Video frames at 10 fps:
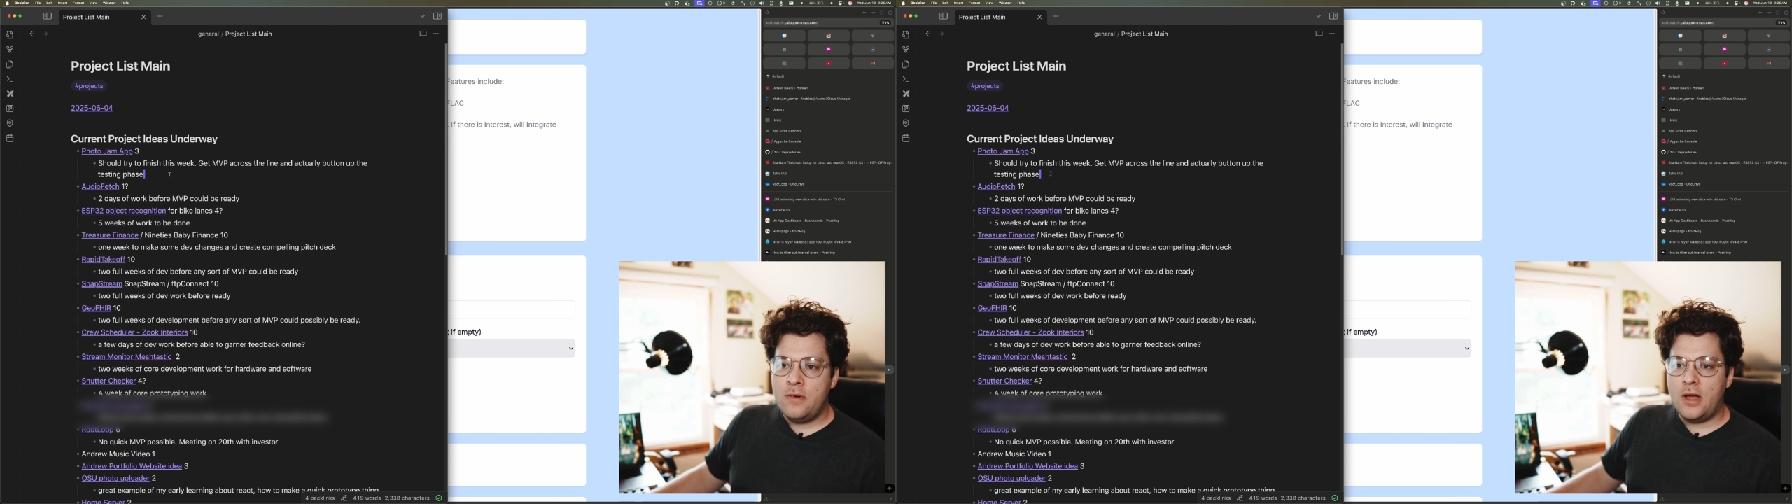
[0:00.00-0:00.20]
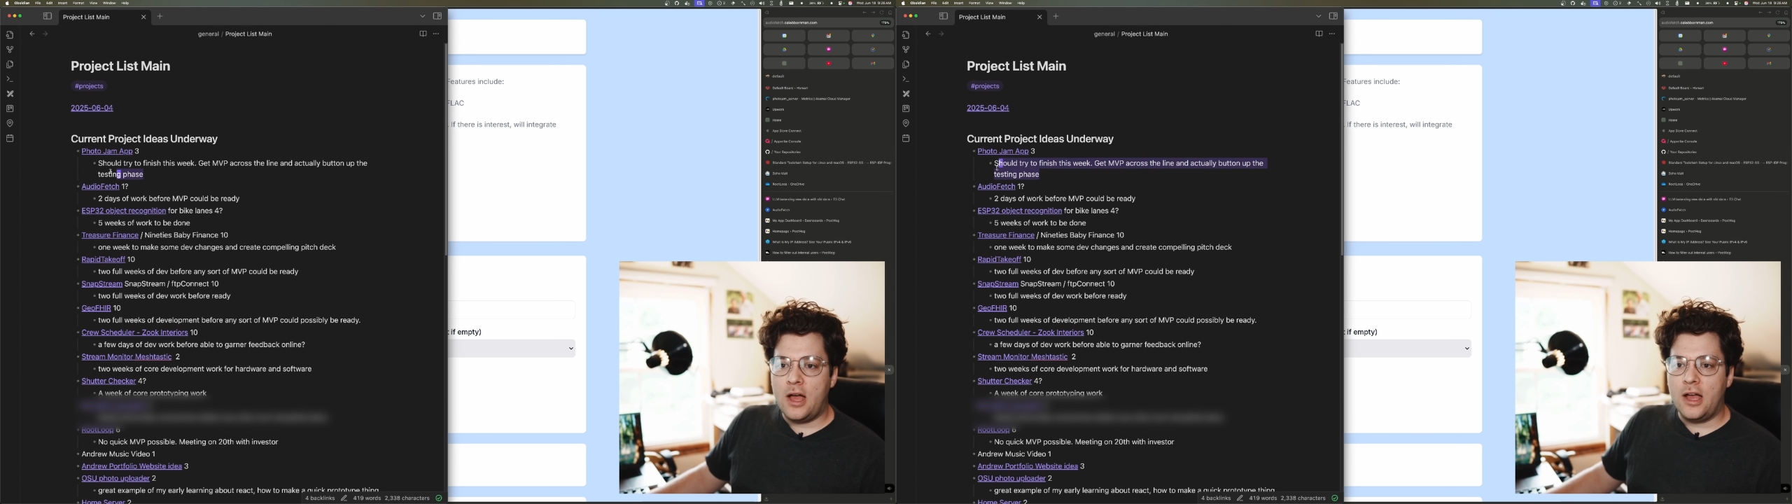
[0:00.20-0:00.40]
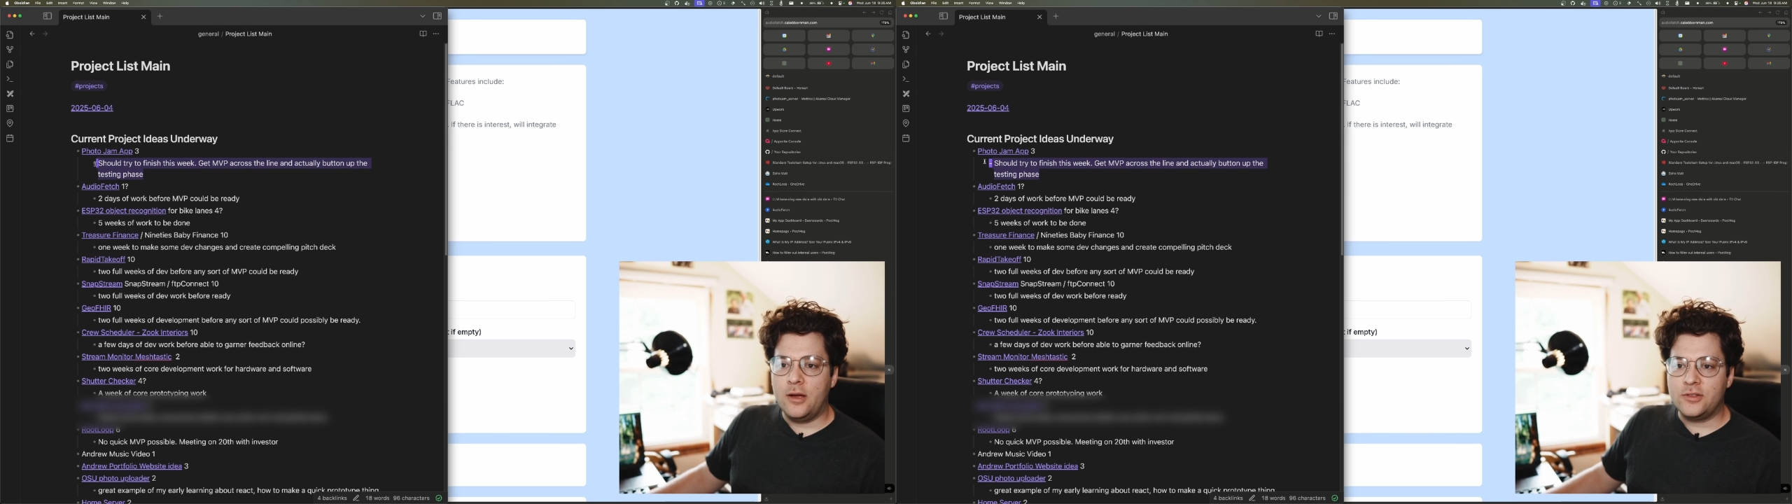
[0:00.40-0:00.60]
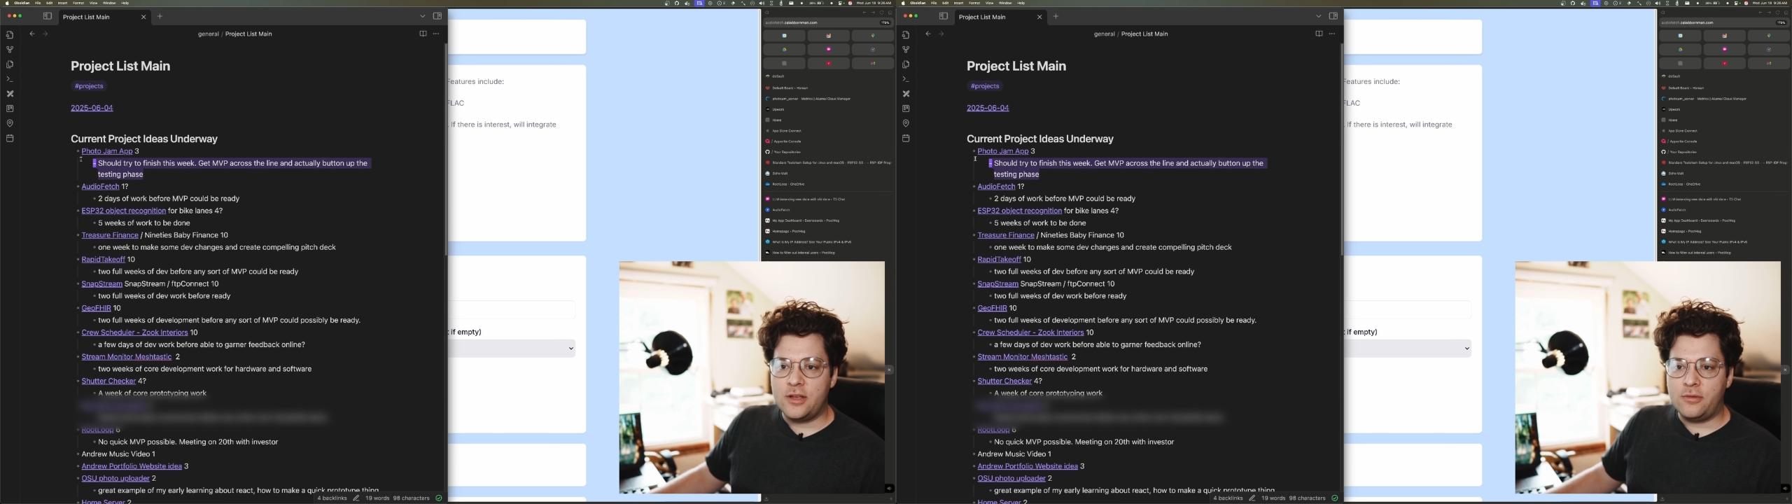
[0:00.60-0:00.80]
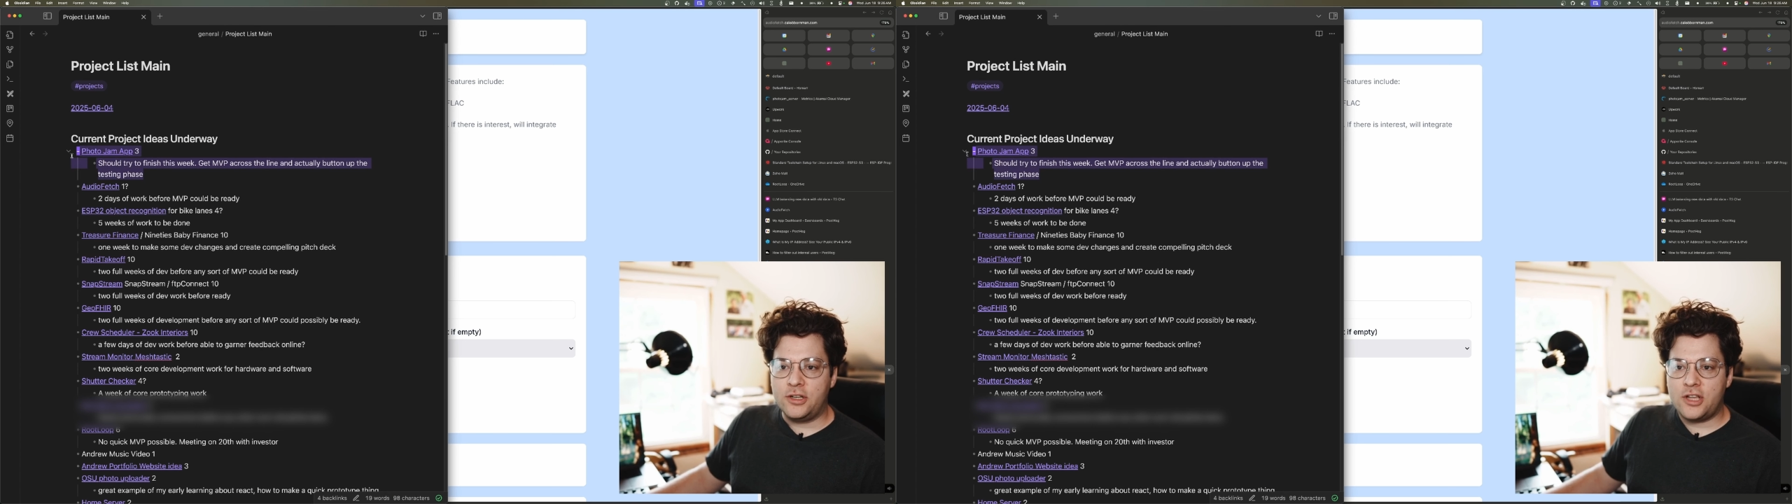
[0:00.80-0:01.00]
I was able
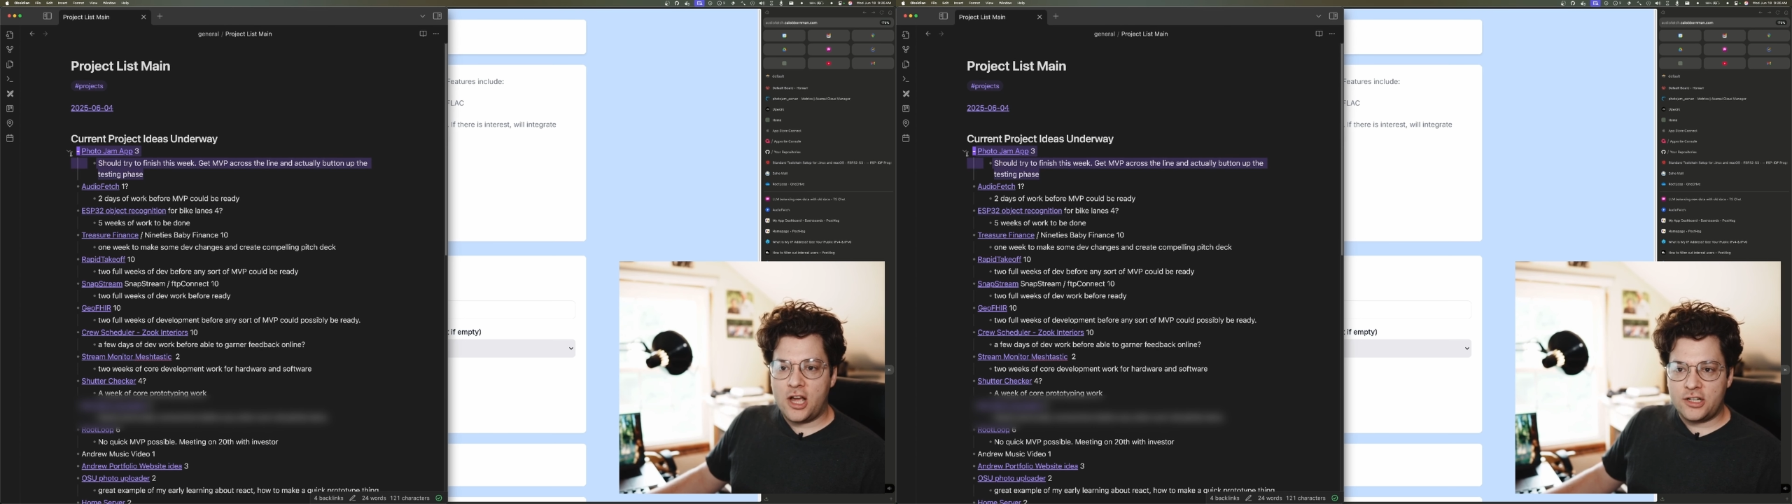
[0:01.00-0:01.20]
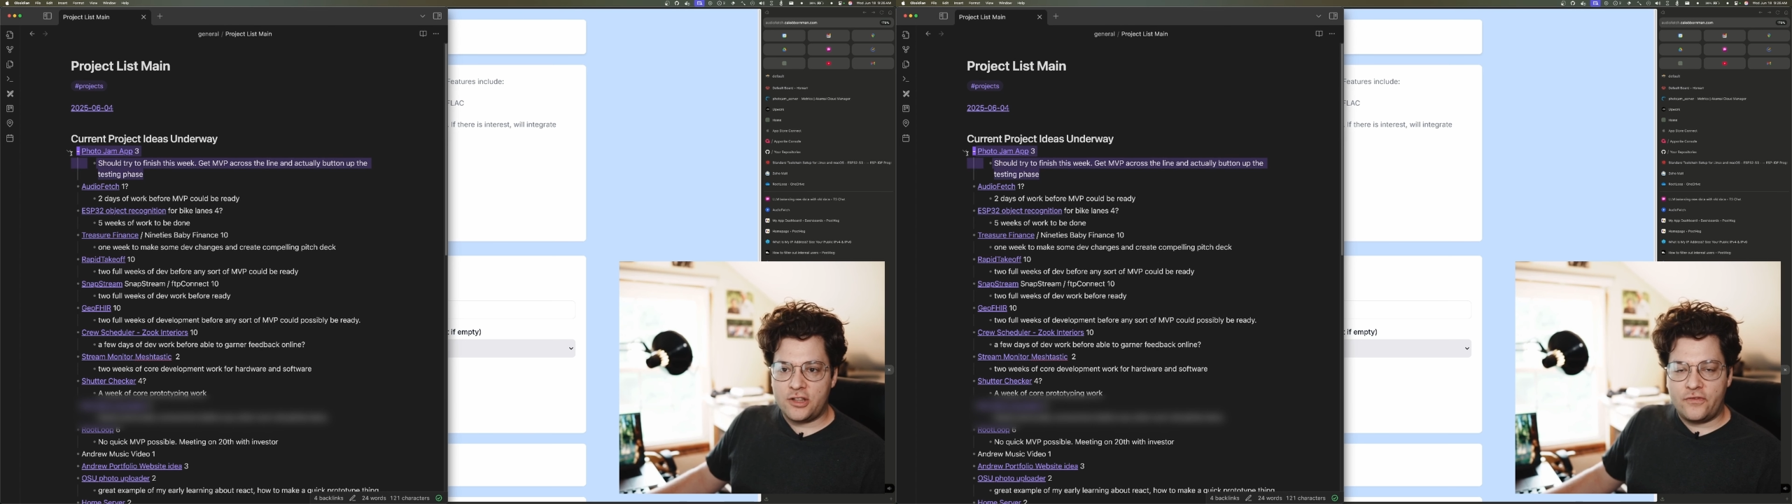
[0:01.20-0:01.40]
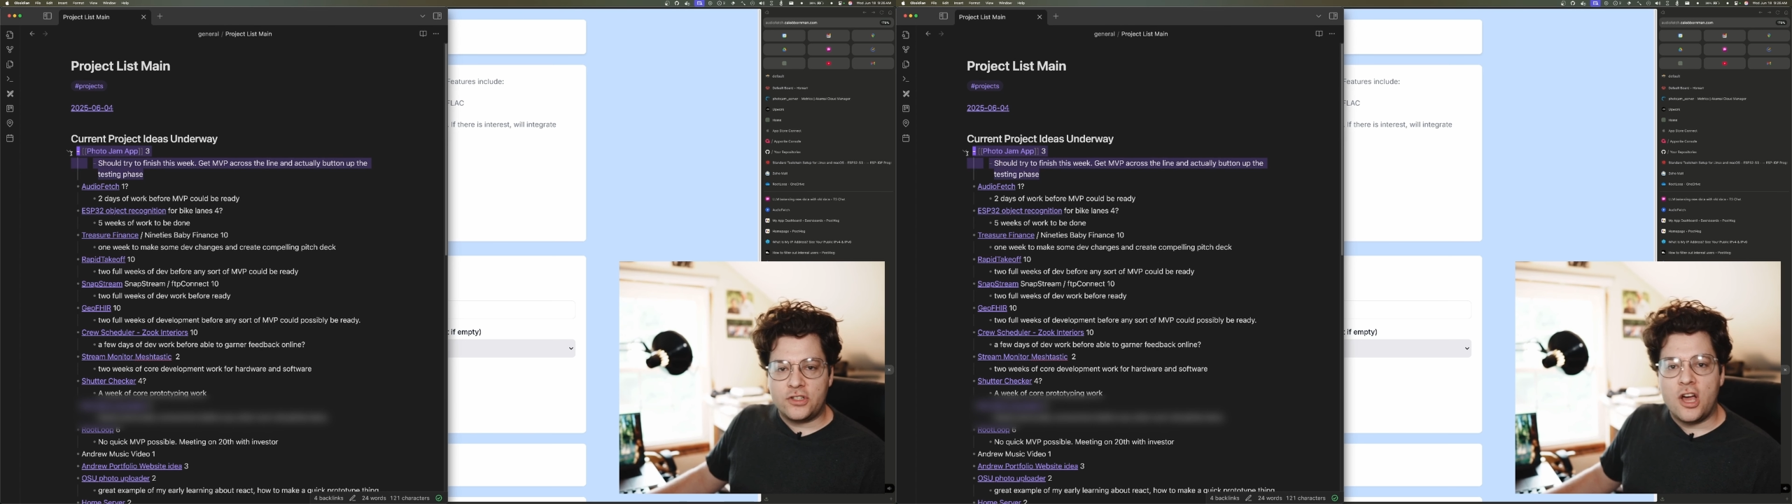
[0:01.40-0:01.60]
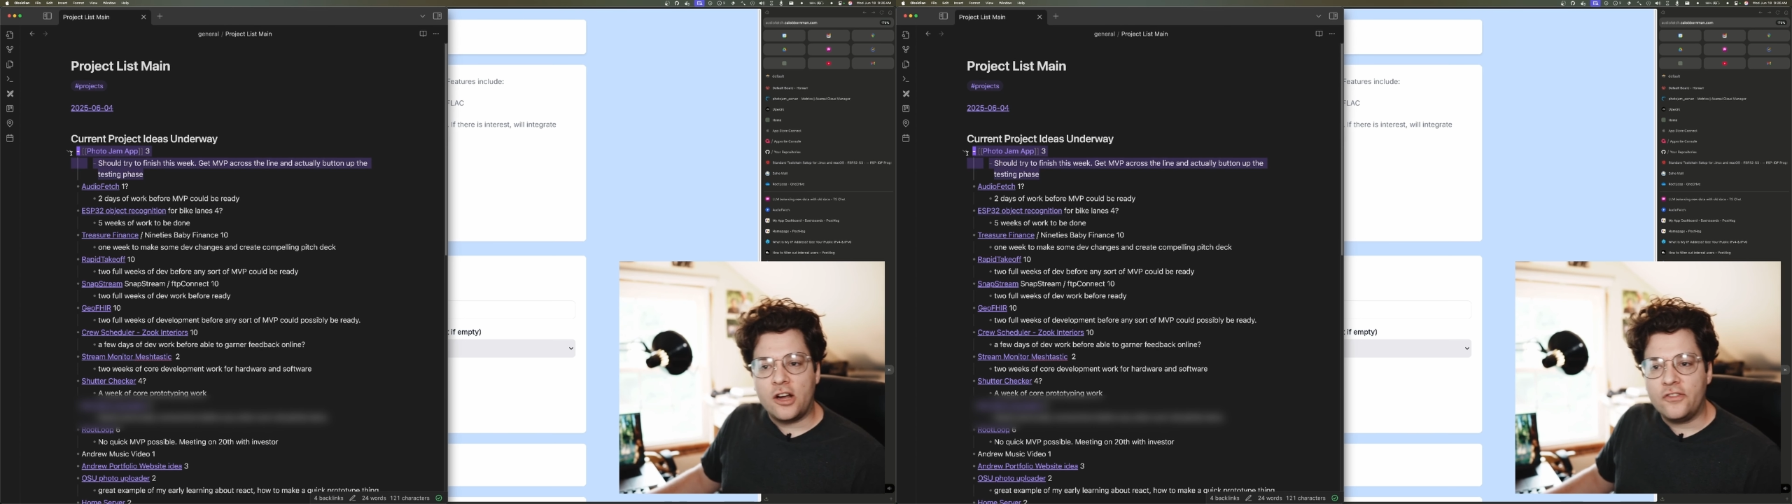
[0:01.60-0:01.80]
to talk to the photographer